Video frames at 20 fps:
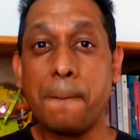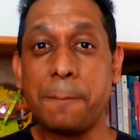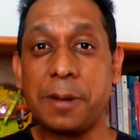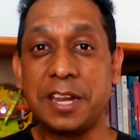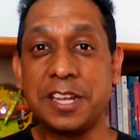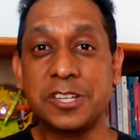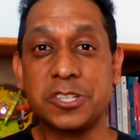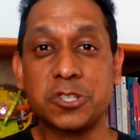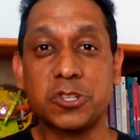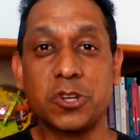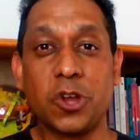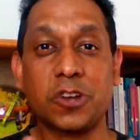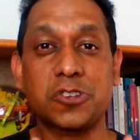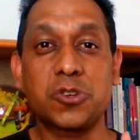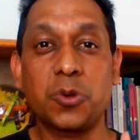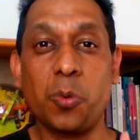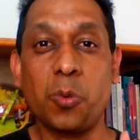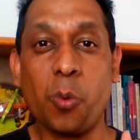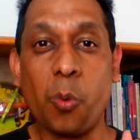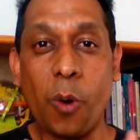please not
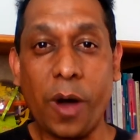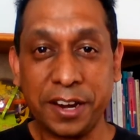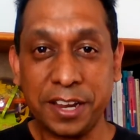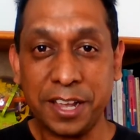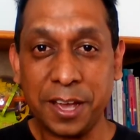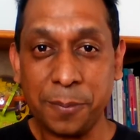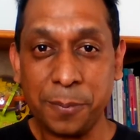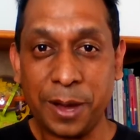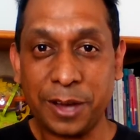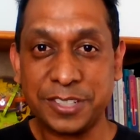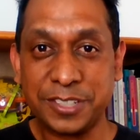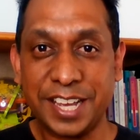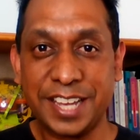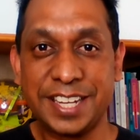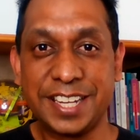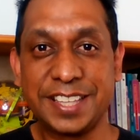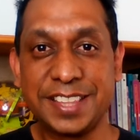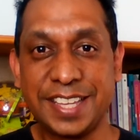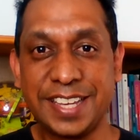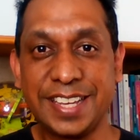to worry about
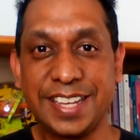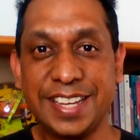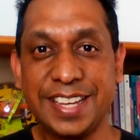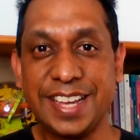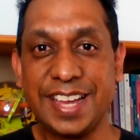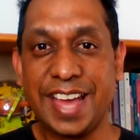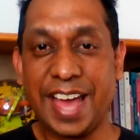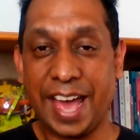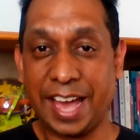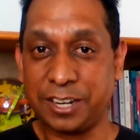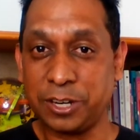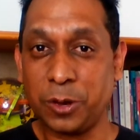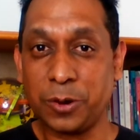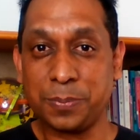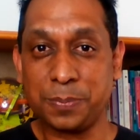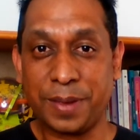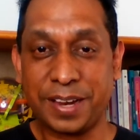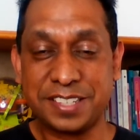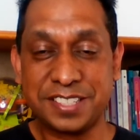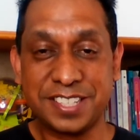anything. I know it
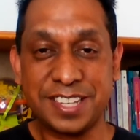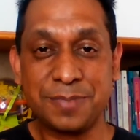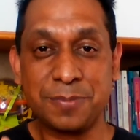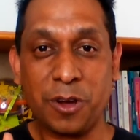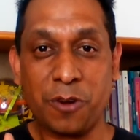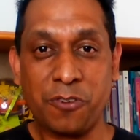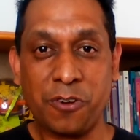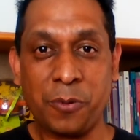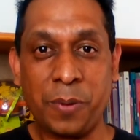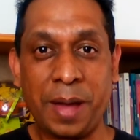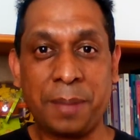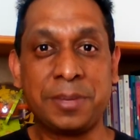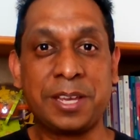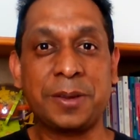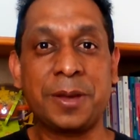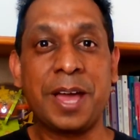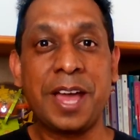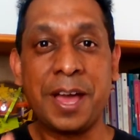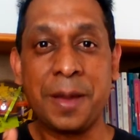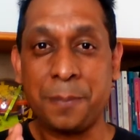might seem
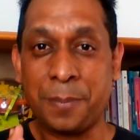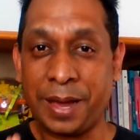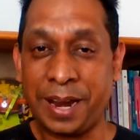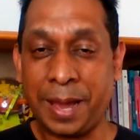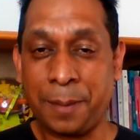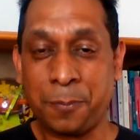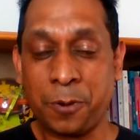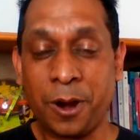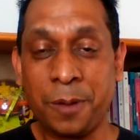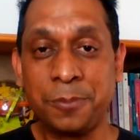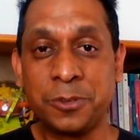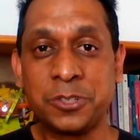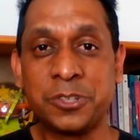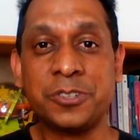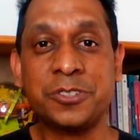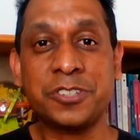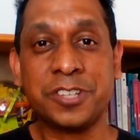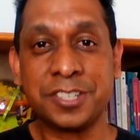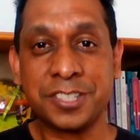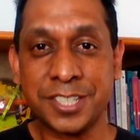overwhelming, but I promise you,
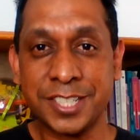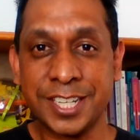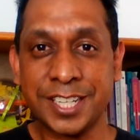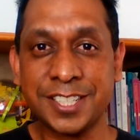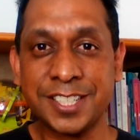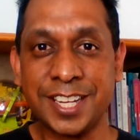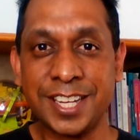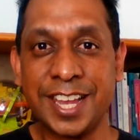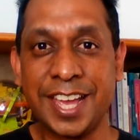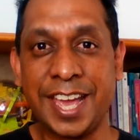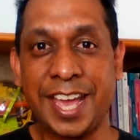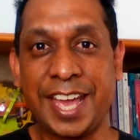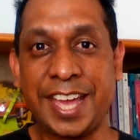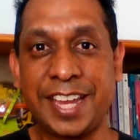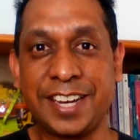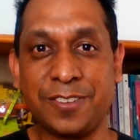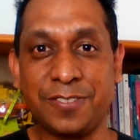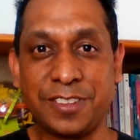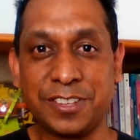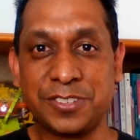just stick till the
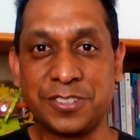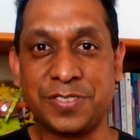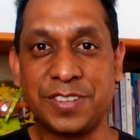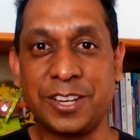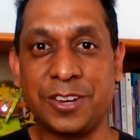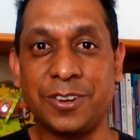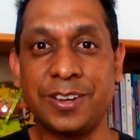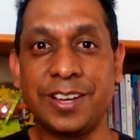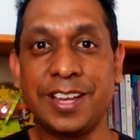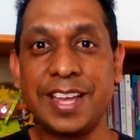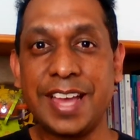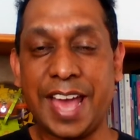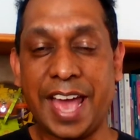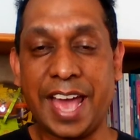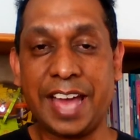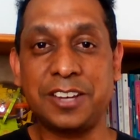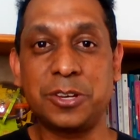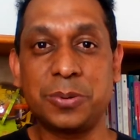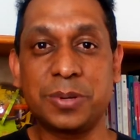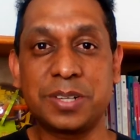end of this video
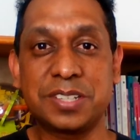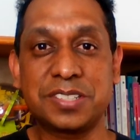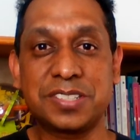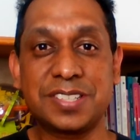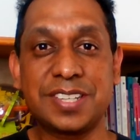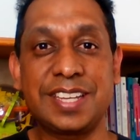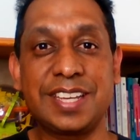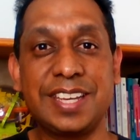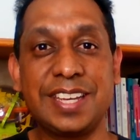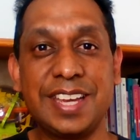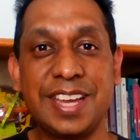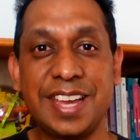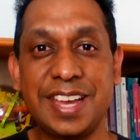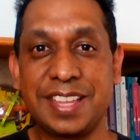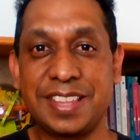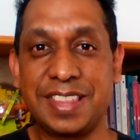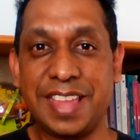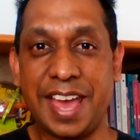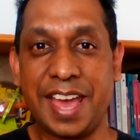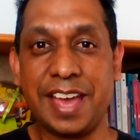and you will see
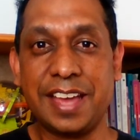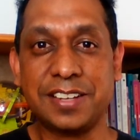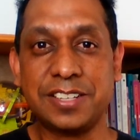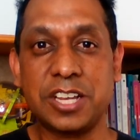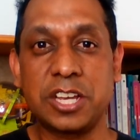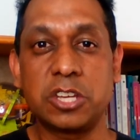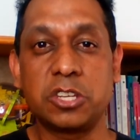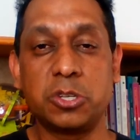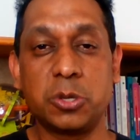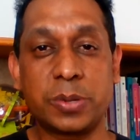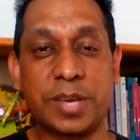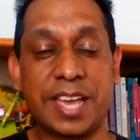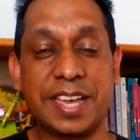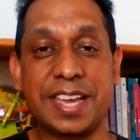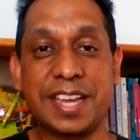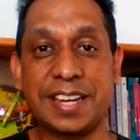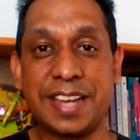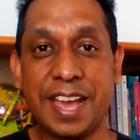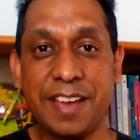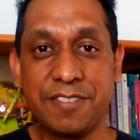that you can
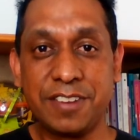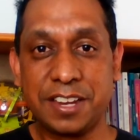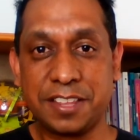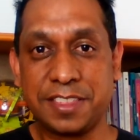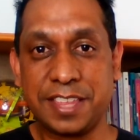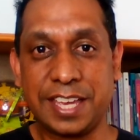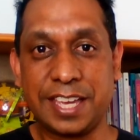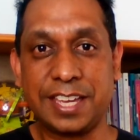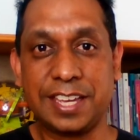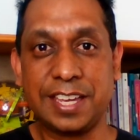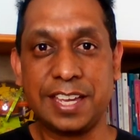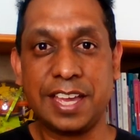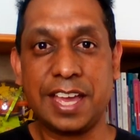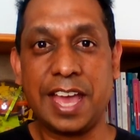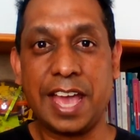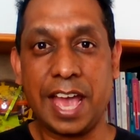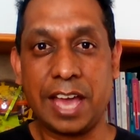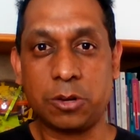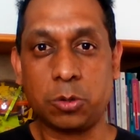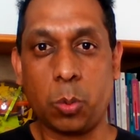get everything
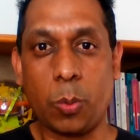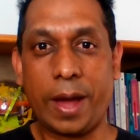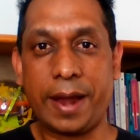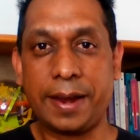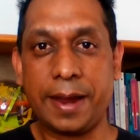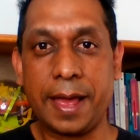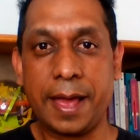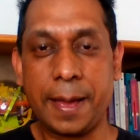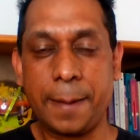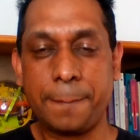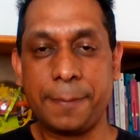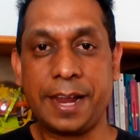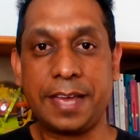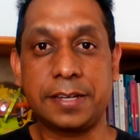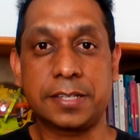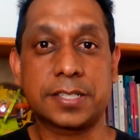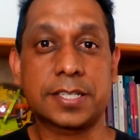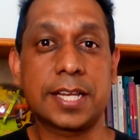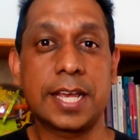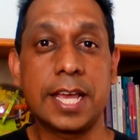at one
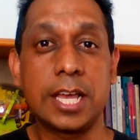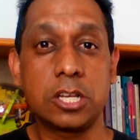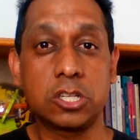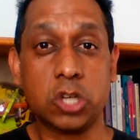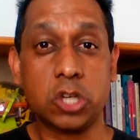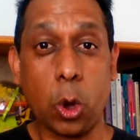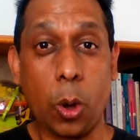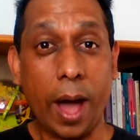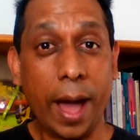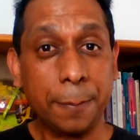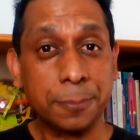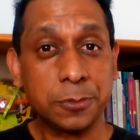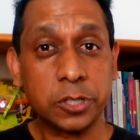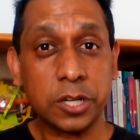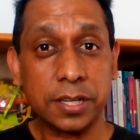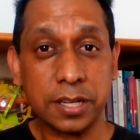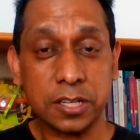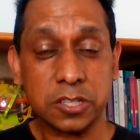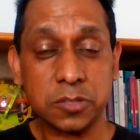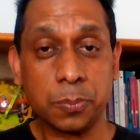place. So up till
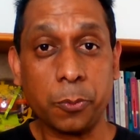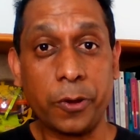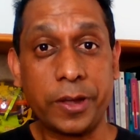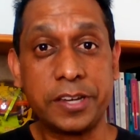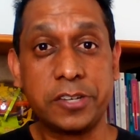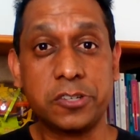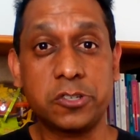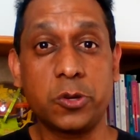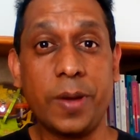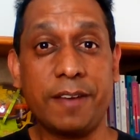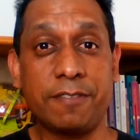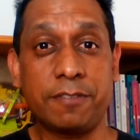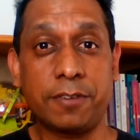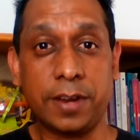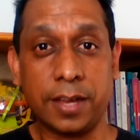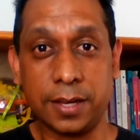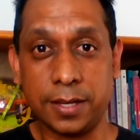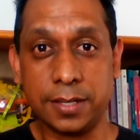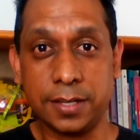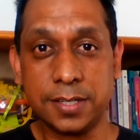this point, you have
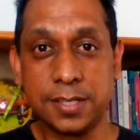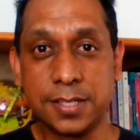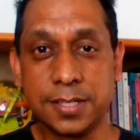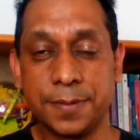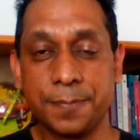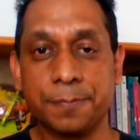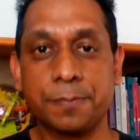learned